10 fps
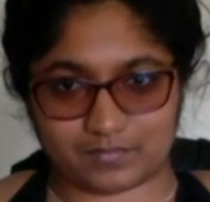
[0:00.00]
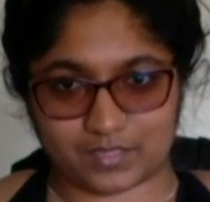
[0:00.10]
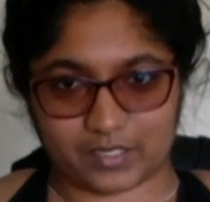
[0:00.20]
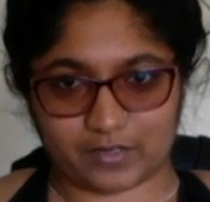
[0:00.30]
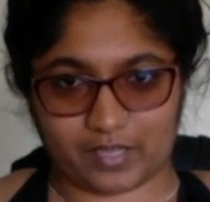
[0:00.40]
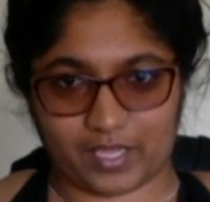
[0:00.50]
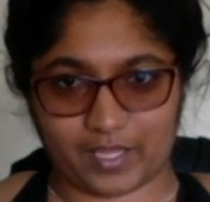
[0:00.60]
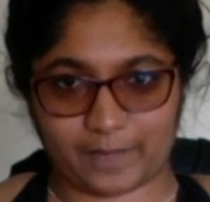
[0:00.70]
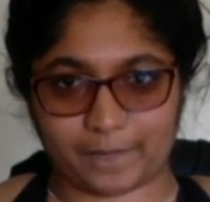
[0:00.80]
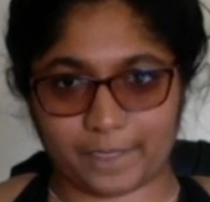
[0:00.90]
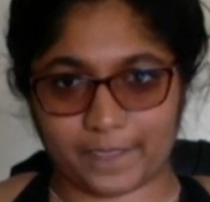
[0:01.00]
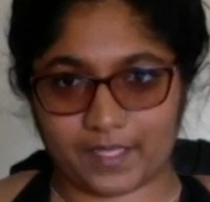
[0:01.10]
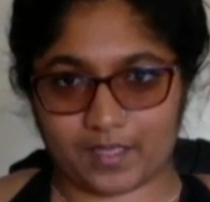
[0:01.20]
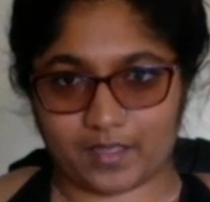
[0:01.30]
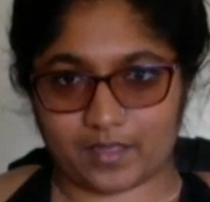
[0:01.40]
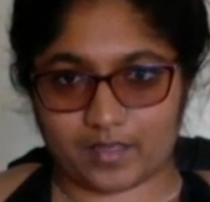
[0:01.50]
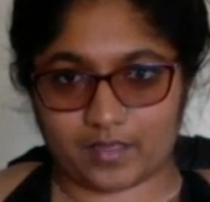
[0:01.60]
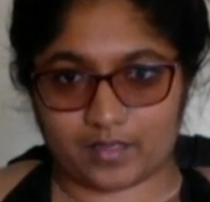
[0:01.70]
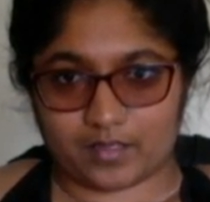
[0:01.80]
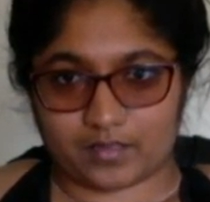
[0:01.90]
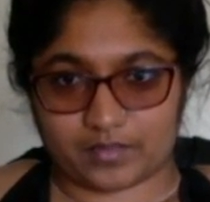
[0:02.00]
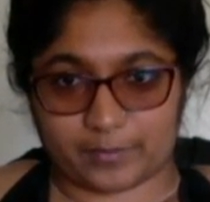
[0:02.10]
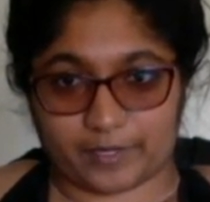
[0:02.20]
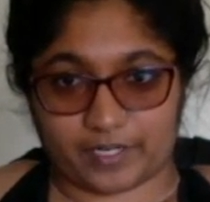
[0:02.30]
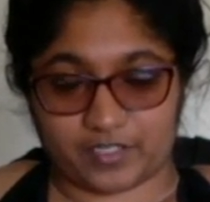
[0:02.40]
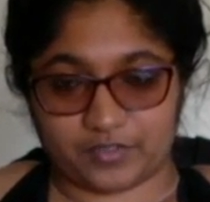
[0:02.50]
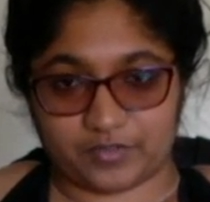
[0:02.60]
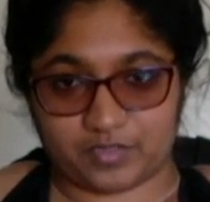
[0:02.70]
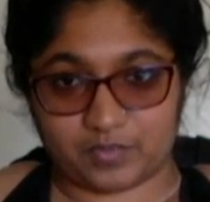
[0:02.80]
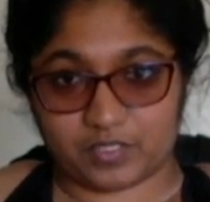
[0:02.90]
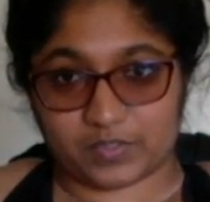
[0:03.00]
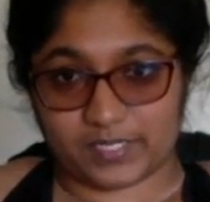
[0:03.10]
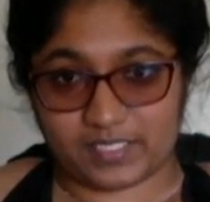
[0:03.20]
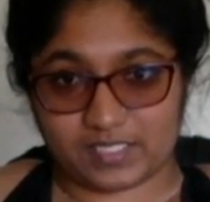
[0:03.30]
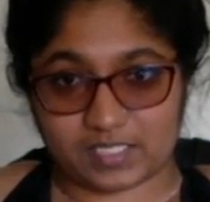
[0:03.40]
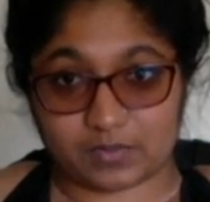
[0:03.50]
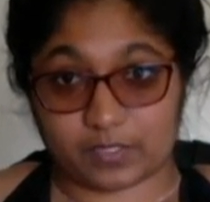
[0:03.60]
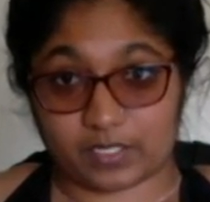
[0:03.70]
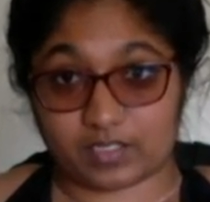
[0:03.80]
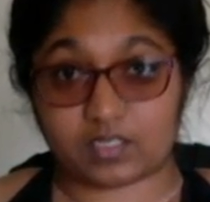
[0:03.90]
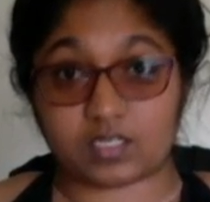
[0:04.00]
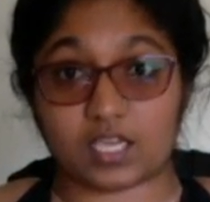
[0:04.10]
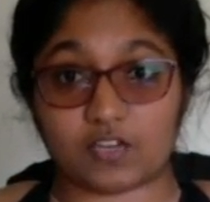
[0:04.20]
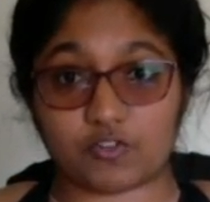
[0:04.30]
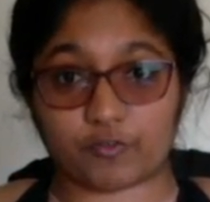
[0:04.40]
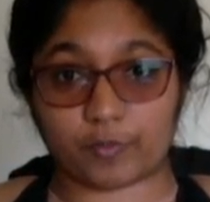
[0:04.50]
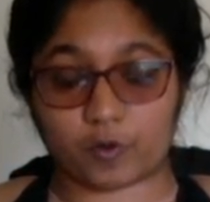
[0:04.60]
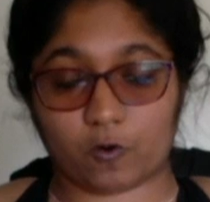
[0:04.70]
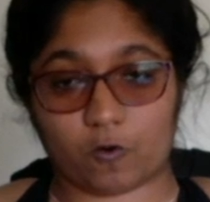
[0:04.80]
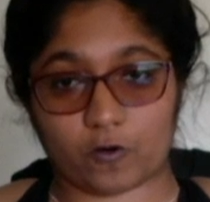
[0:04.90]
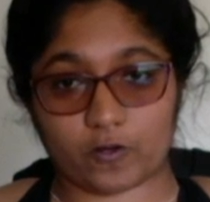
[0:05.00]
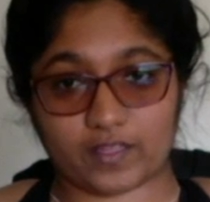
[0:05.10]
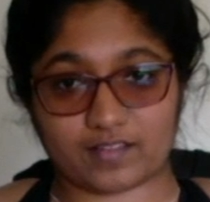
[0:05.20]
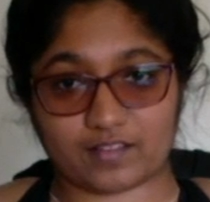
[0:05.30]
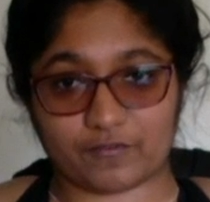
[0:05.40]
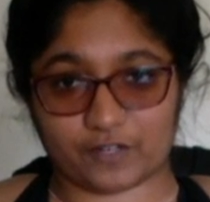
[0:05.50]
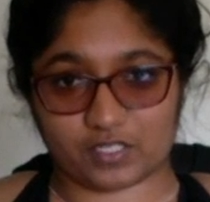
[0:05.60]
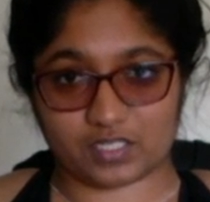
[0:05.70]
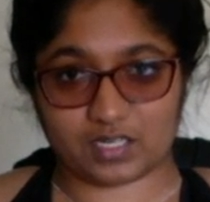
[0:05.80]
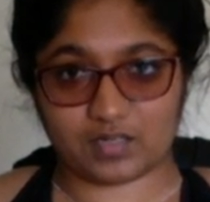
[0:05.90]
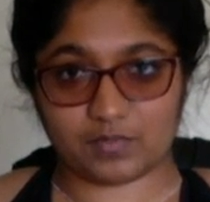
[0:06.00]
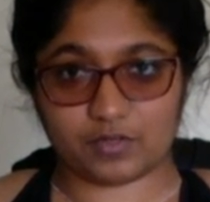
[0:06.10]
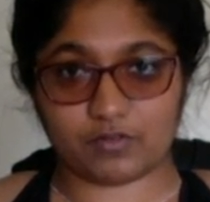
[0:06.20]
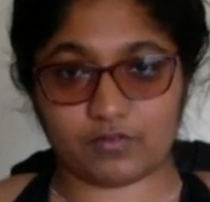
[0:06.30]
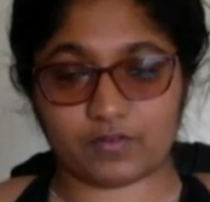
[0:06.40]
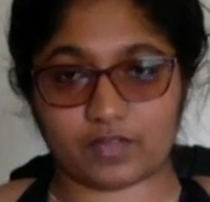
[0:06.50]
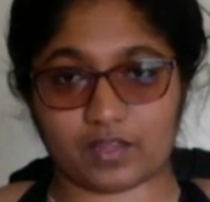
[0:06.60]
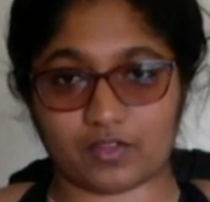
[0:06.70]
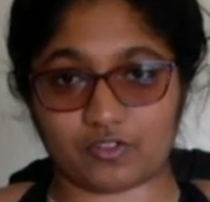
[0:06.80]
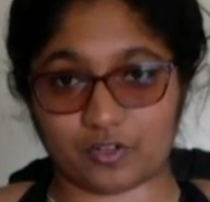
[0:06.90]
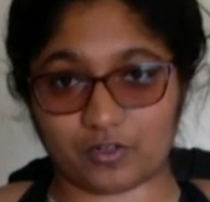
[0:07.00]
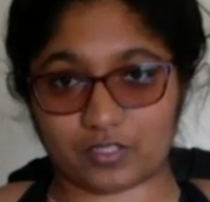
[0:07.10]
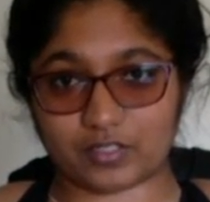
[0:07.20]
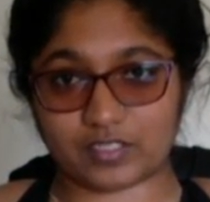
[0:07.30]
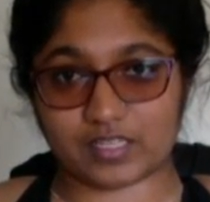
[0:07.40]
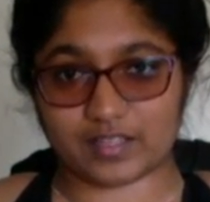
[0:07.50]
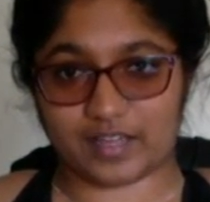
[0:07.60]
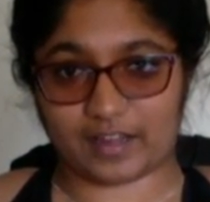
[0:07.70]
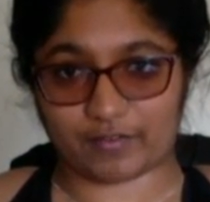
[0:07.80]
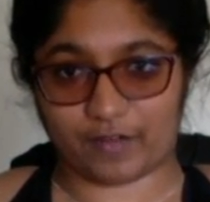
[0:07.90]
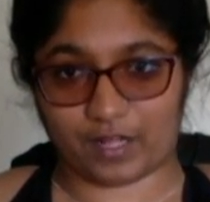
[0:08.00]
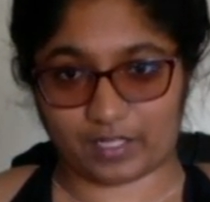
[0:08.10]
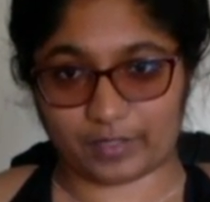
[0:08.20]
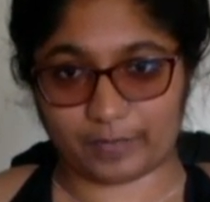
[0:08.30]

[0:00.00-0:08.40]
Okay. So we're going to do some twists. We're going to engage from the core. That's the first thing to move. Then the shoulders and the neck follow.